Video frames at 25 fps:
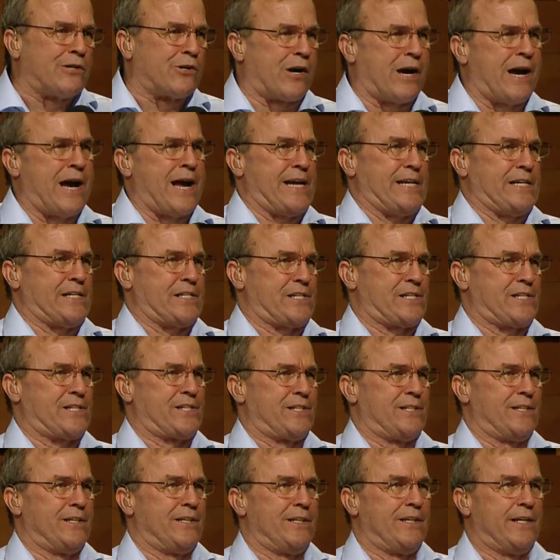
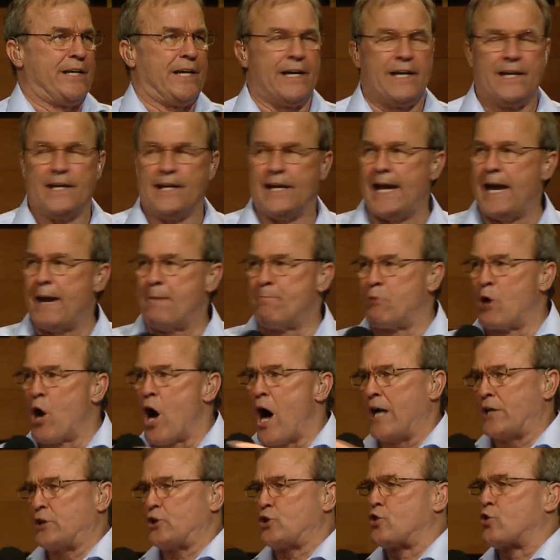grace, he
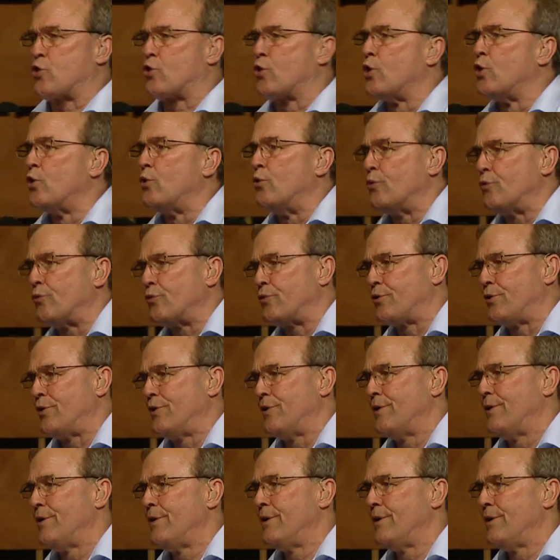brought truth.